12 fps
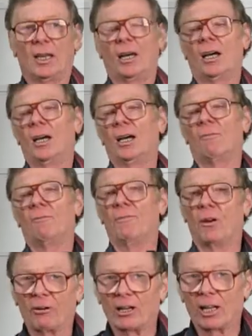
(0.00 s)

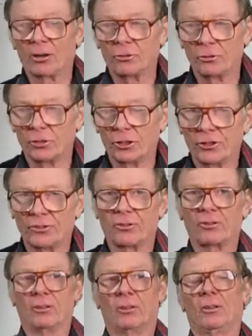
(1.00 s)
Very low noise.
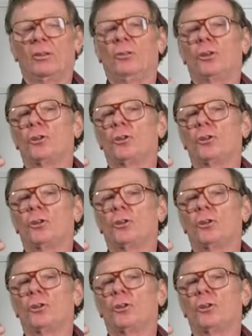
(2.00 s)
You